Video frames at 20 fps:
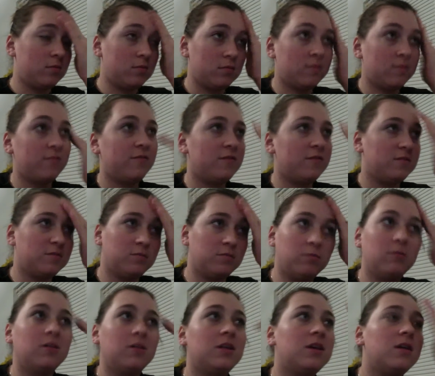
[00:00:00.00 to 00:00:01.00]
feels
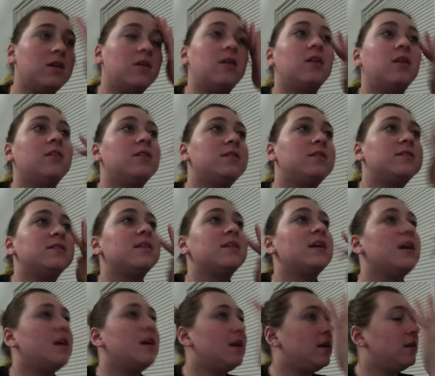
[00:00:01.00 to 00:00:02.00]
really good on the
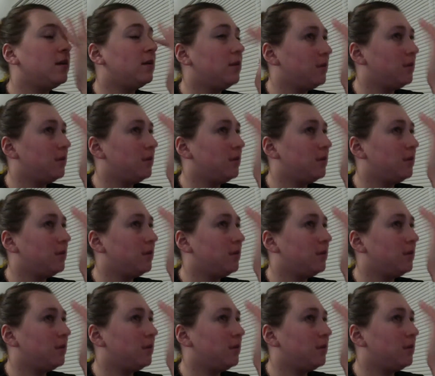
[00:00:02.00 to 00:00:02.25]
skin.